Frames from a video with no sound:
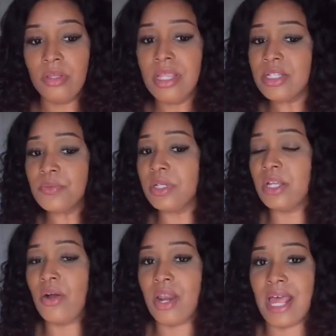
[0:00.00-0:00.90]
That's
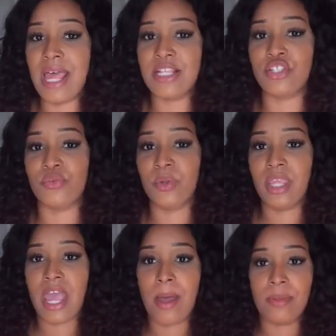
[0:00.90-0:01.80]
really all I had to
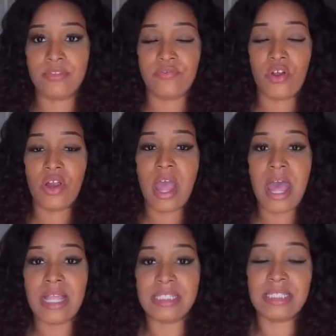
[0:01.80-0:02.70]
recap as far
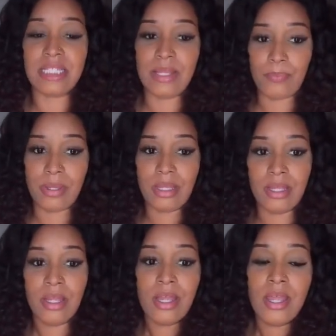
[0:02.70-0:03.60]
as
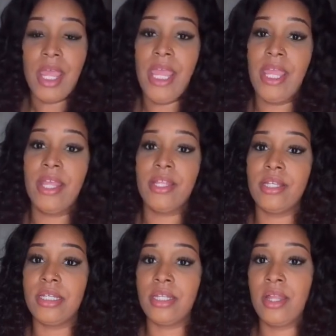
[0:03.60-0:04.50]
sleeping
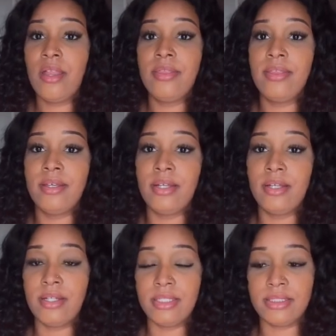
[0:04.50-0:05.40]
and
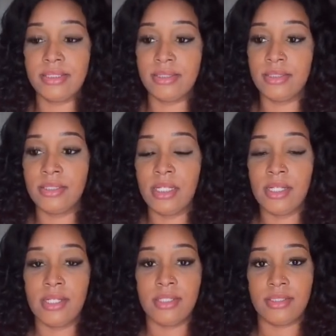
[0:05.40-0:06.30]
the
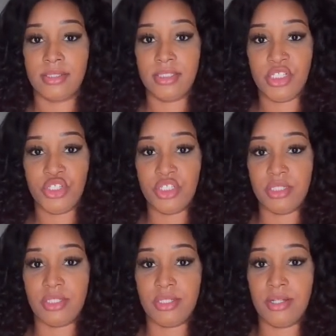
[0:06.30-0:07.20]

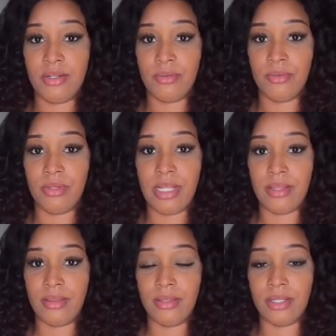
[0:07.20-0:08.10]
stitches
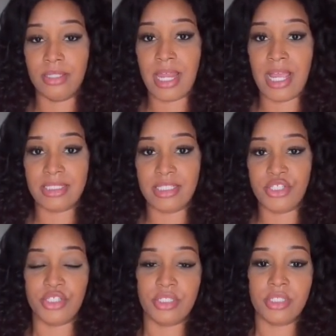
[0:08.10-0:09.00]
and the knot
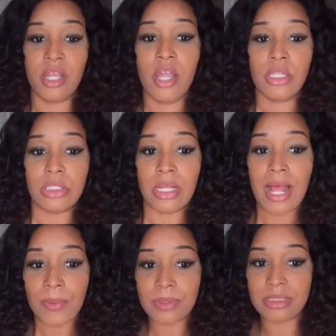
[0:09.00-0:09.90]
stitches. So
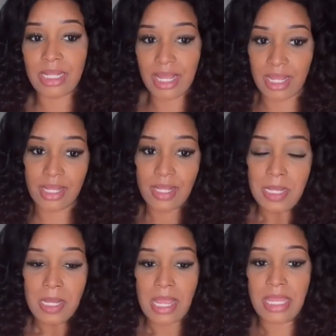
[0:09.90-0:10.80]
that was that.
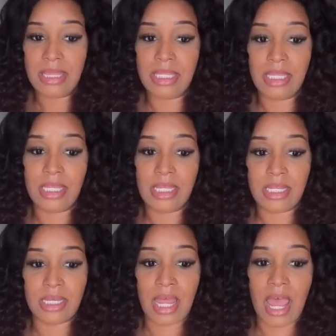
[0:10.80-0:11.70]
And
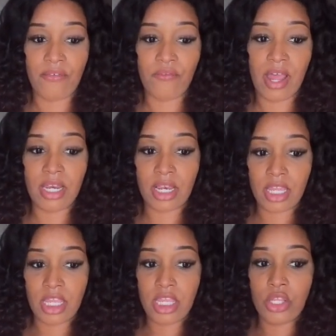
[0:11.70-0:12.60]
then I
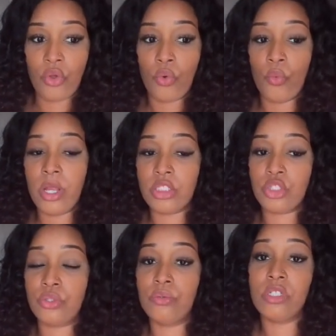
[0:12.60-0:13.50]
finally went
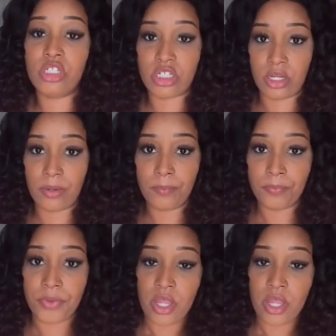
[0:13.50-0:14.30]
to the gym.